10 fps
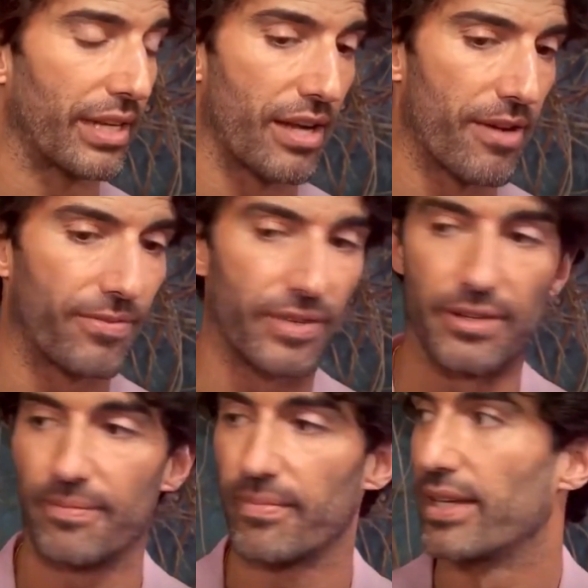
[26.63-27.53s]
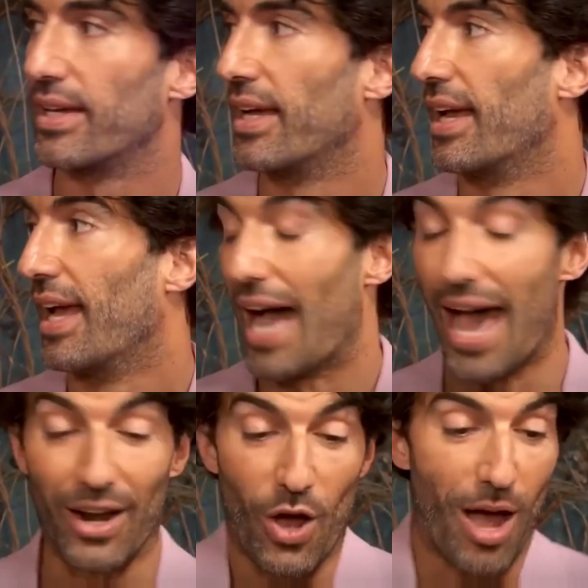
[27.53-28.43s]
with new developments hinting
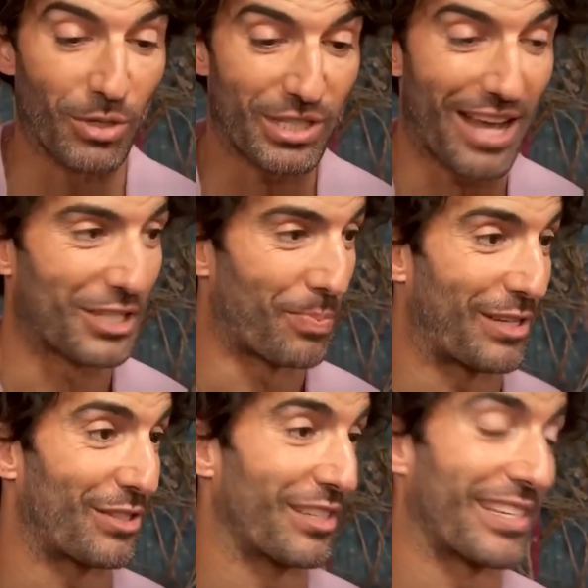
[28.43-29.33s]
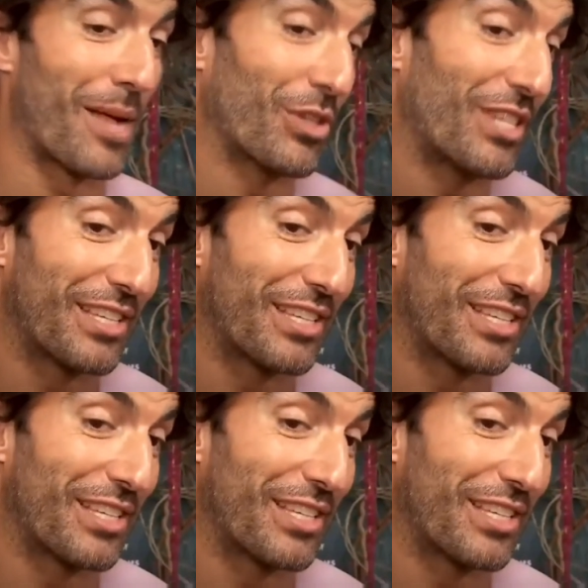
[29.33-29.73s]
at deeper Hollywood drama,